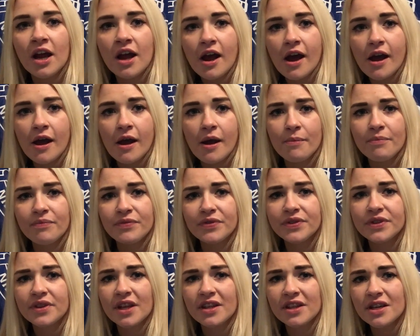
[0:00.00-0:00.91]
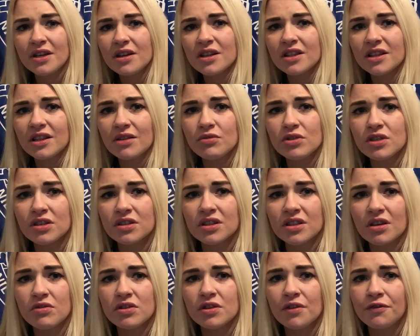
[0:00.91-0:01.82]
I think that
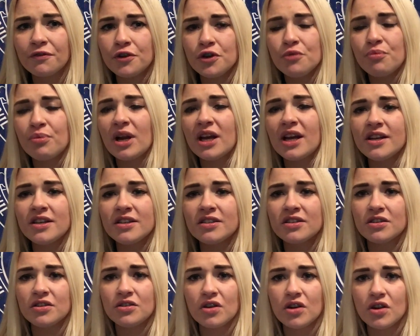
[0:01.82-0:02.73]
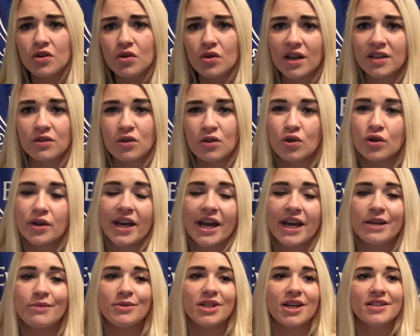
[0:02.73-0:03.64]
there was a few players who had good
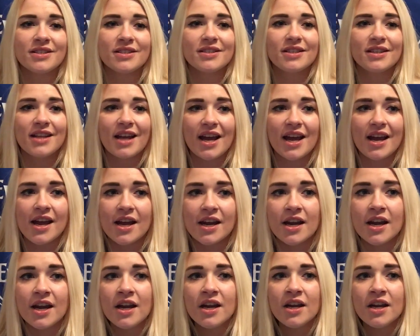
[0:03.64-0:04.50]
games yesterday, and